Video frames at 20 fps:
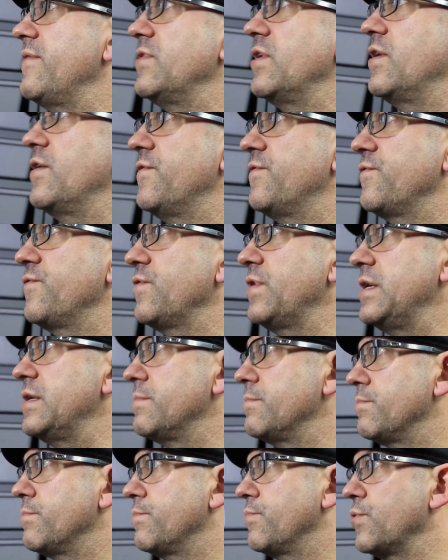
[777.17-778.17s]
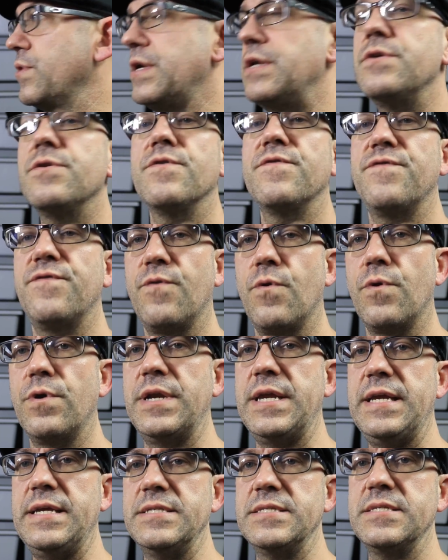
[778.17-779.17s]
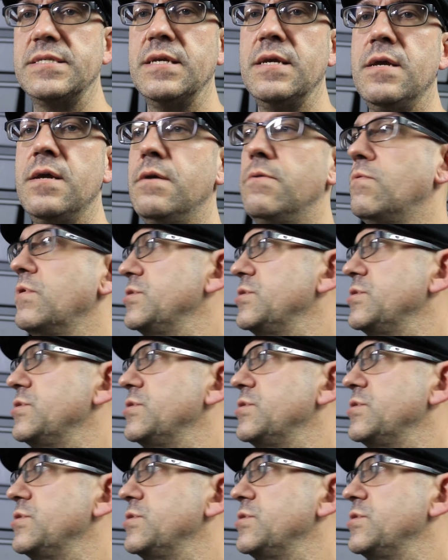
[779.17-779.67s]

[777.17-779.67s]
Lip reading: We have the Freedom Breeder 40s,